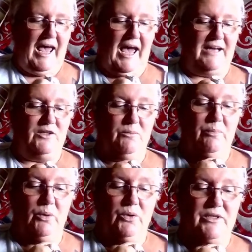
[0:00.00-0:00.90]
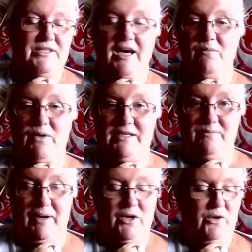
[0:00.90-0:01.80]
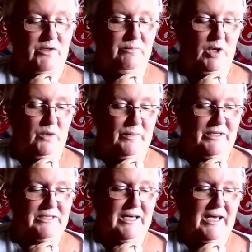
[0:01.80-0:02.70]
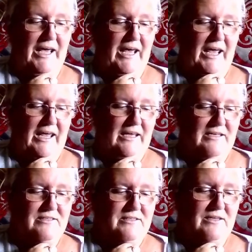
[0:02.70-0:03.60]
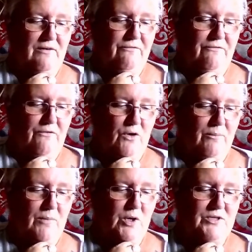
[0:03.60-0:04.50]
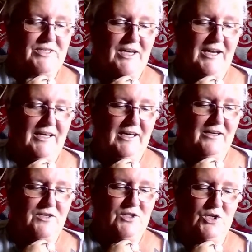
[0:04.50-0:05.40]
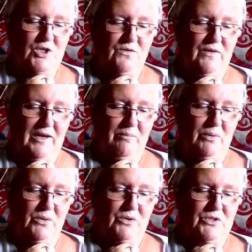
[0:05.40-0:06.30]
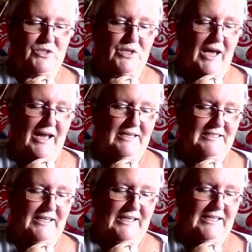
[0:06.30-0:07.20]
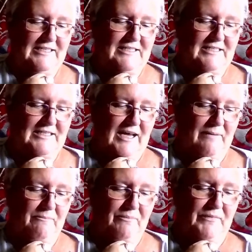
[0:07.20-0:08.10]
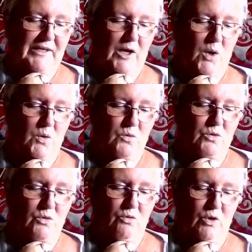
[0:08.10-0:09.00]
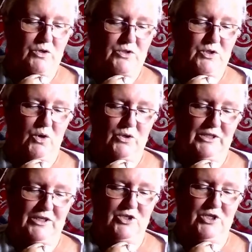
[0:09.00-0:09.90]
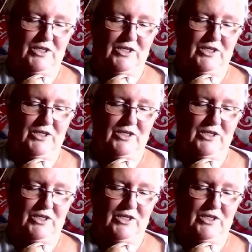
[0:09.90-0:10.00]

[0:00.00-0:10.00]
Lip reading: And the book that I'm reading by her at the moment is from her Psychic Survey books, and it's The Old Cross Cottage